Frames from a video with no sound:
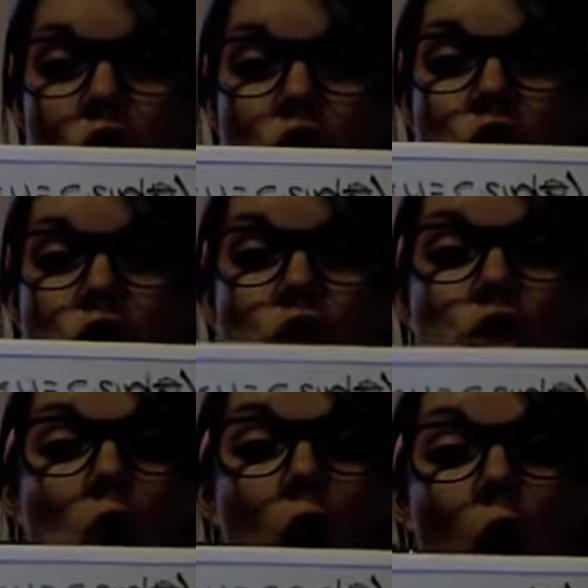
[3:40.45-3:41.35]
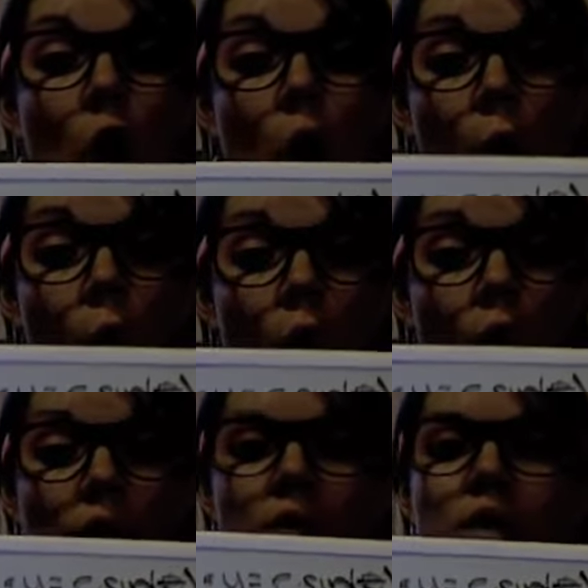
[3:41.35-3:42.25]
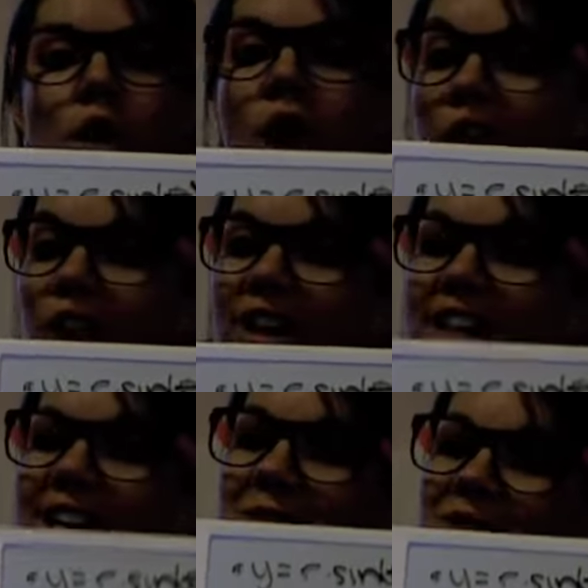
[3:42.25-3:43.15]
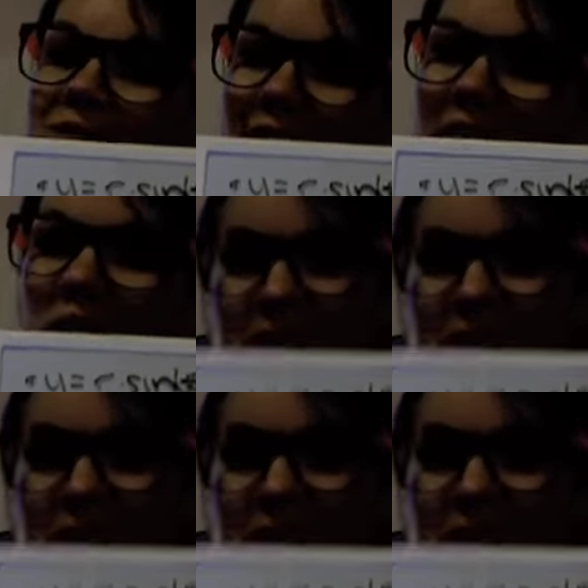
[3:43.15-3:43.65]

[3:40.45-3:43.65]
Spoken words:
So r equals 5 over